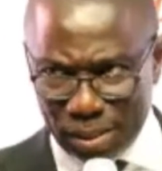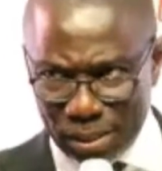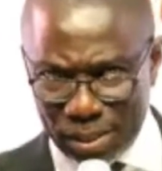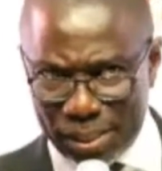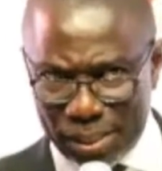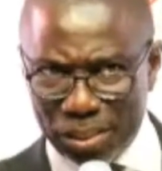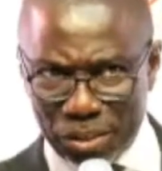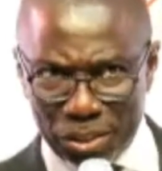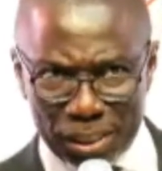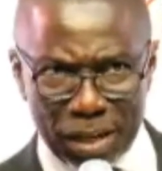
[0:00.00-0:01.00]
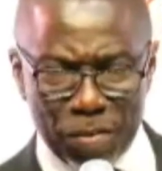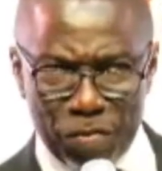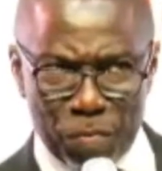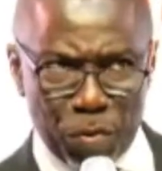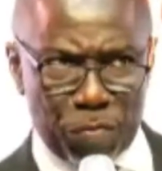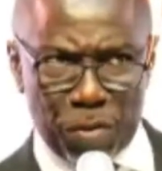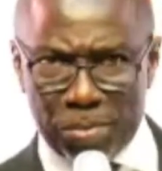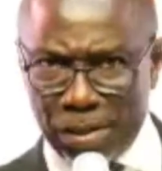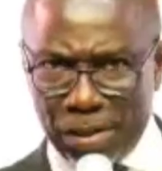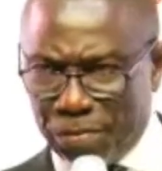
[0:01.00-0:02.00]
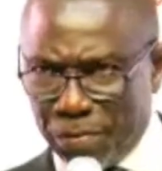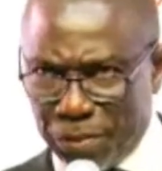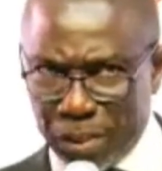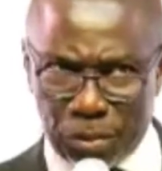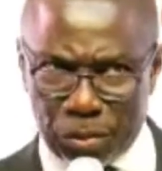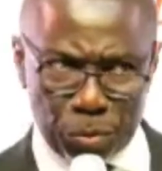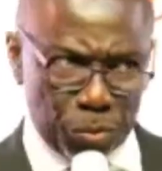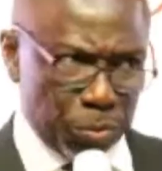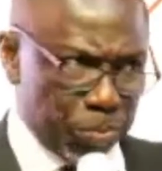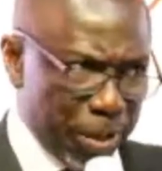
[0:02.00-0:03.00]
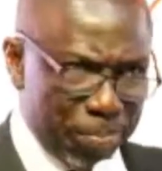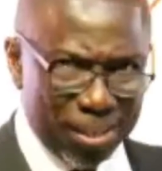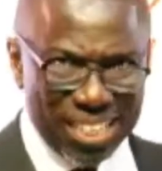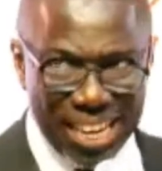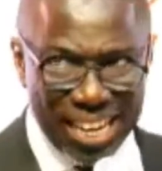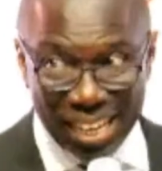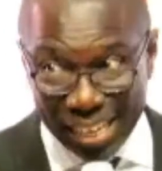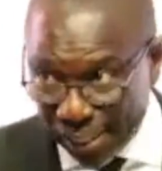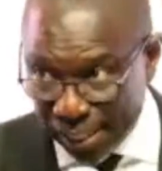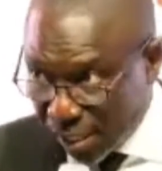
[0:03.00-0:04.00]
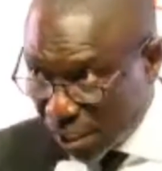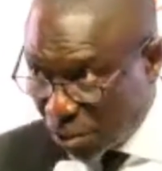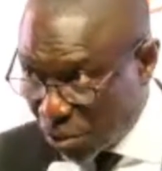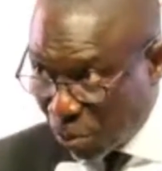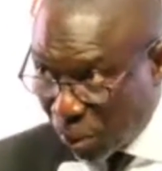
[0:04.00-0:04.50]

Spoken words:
tells us that we've moved from 750 to maybe 990 this morning.